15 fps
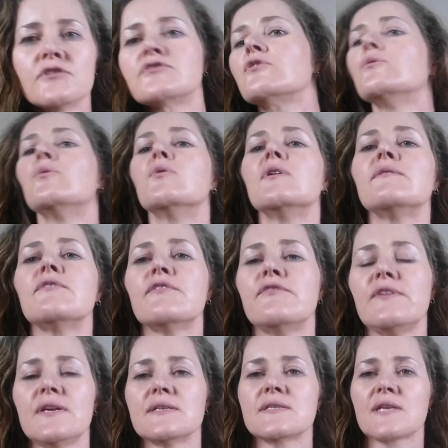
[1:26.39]
So all of the
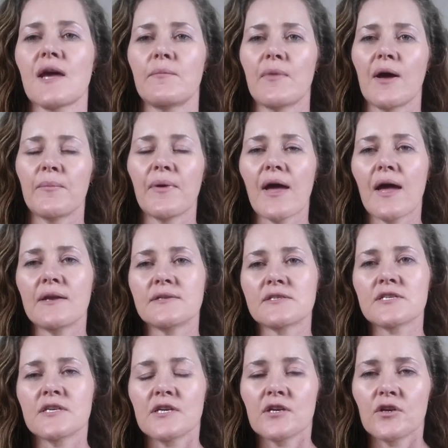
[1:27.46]
fears come up,
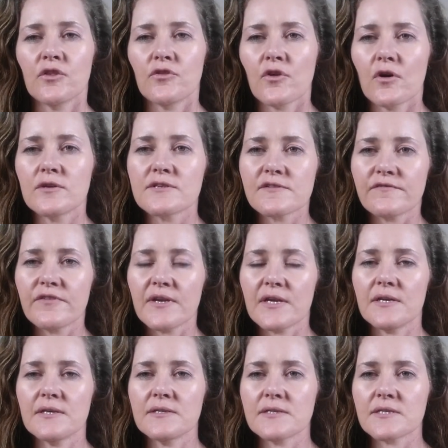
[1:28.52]
and those
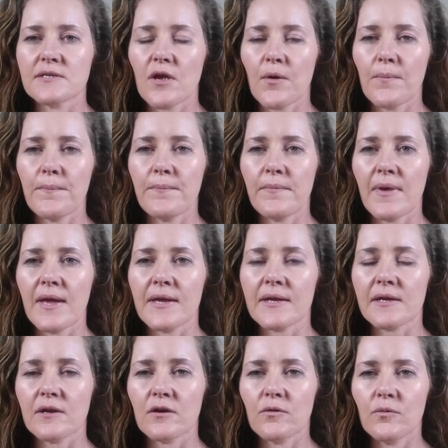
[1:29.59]
fears
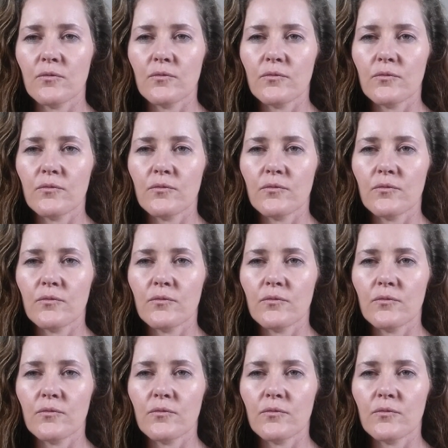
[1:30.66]
make